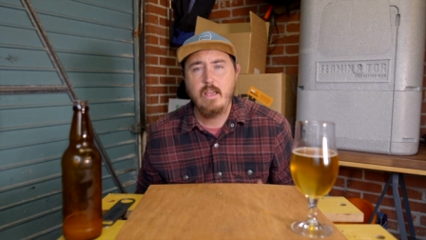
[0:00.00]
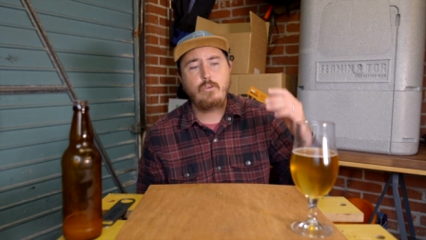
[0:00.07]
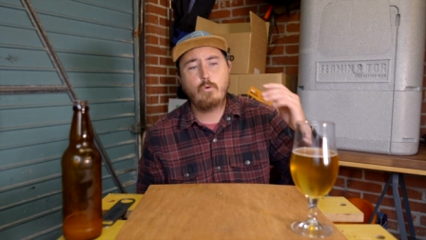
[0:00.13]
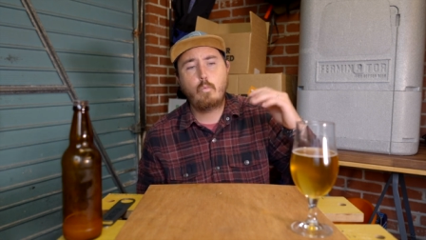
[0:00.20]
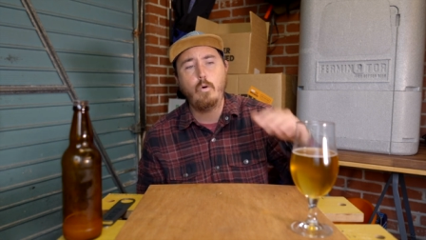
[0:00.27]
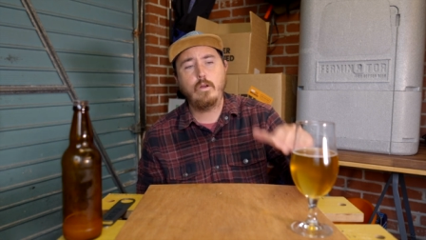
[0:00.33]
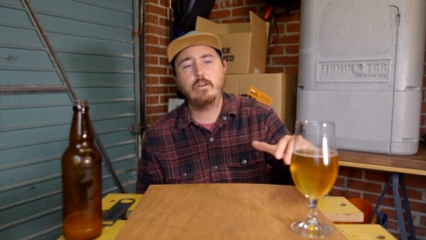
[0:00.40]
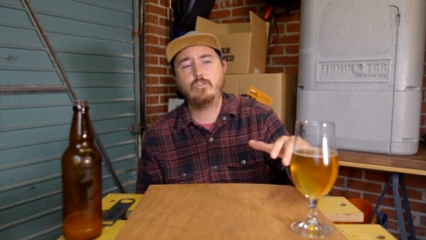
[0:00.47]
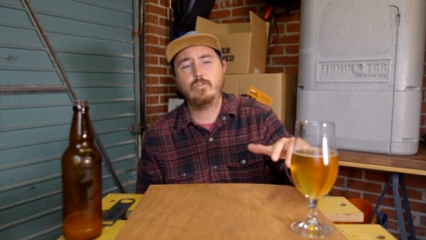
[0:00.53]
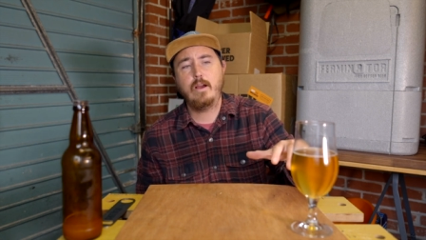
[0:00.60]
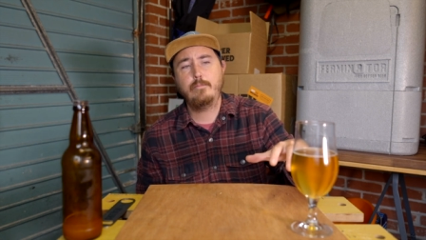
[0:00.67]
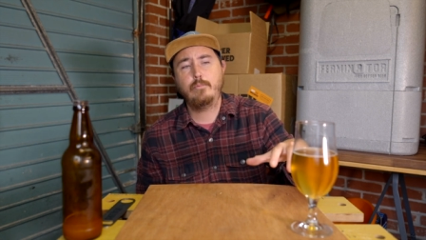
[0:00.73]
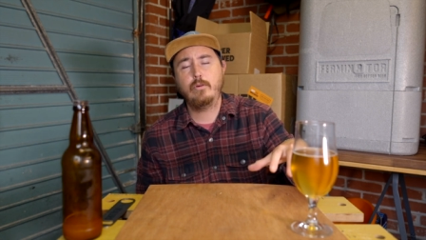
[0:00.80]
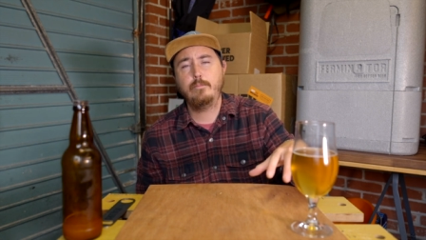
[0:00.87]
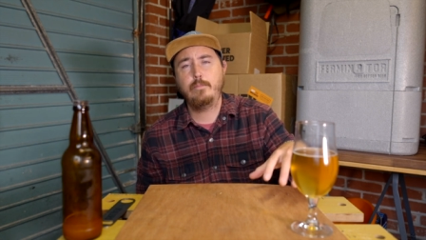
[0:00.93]
If you want to try
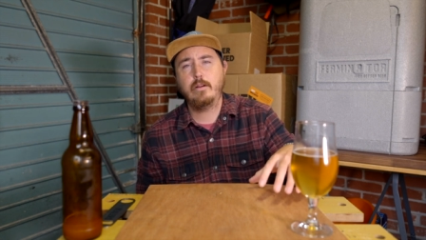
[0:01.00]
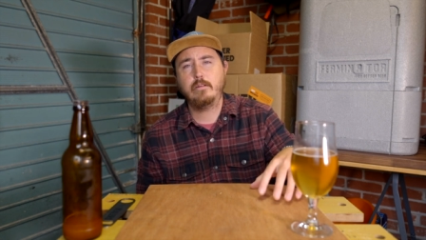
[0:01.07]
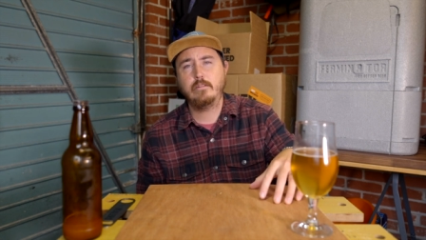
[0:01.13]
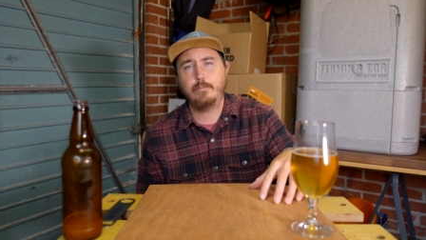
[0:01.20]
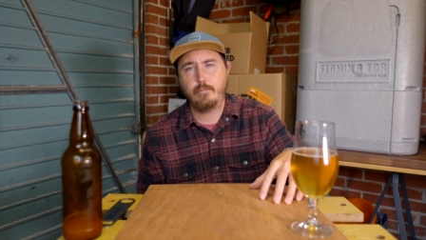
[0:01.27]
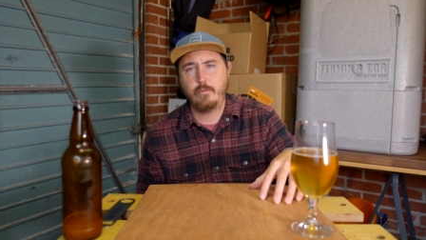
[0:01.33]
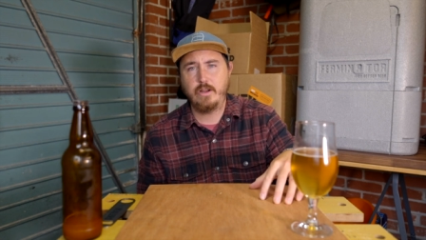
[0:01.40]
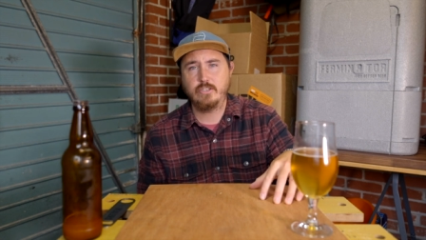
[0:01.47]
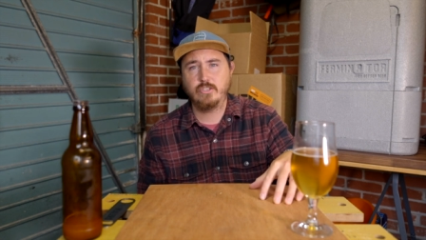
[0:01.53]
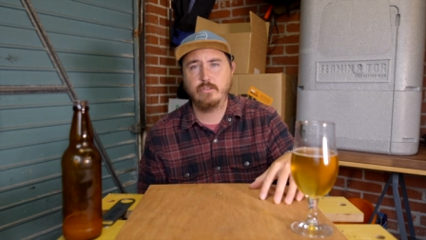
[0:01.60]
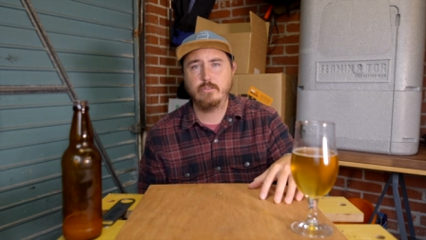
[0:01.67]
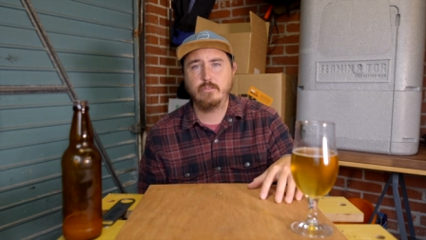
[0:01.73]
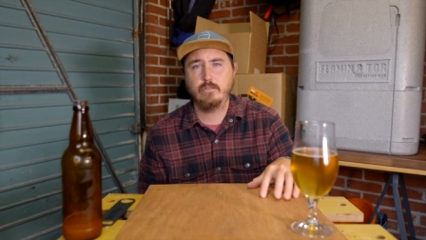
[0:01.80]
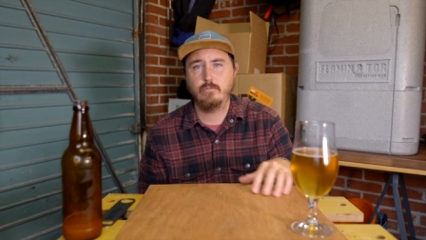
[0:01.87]
brewing beer under pressure,